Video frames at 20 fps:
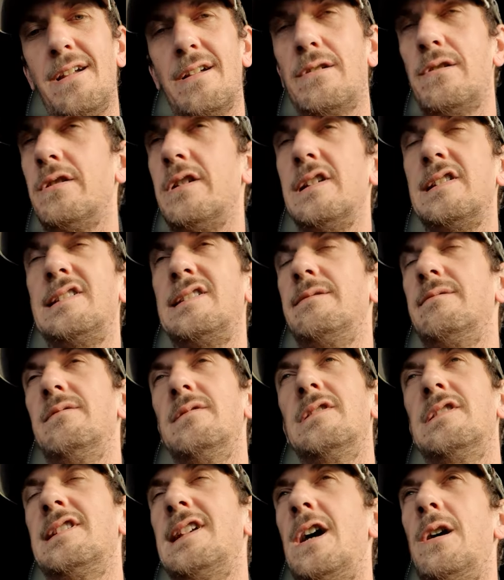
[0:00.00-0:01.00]
I could have
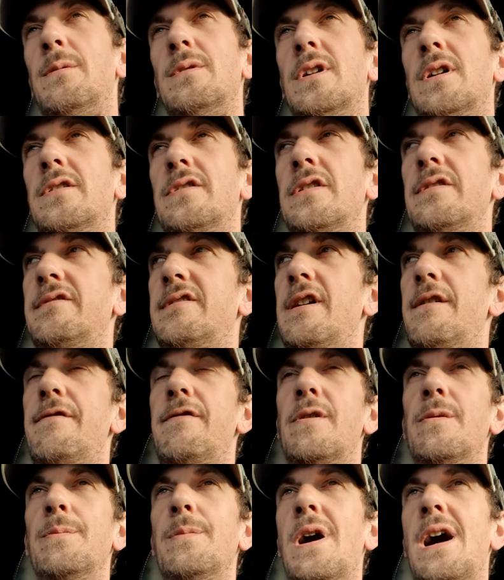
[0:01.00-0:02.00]
set up loads of
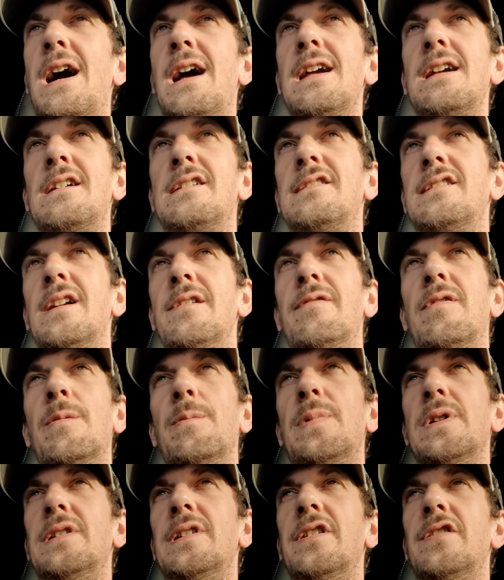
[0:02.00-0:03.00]
different mics,
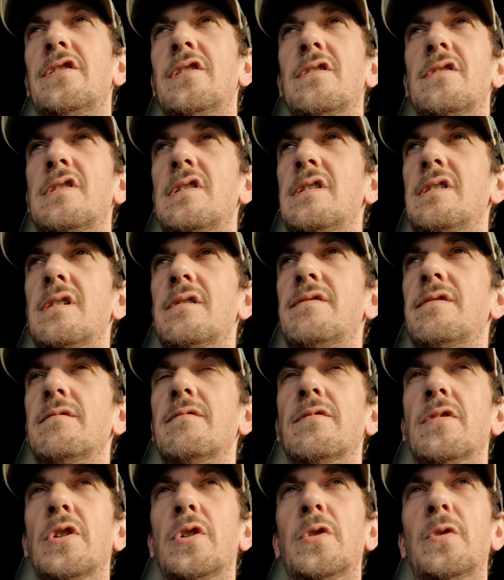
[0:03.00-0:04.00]
different positions in
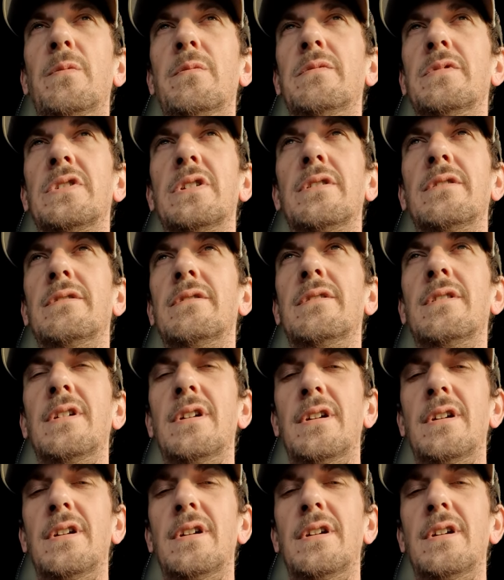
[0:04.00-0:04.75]
different rooms, and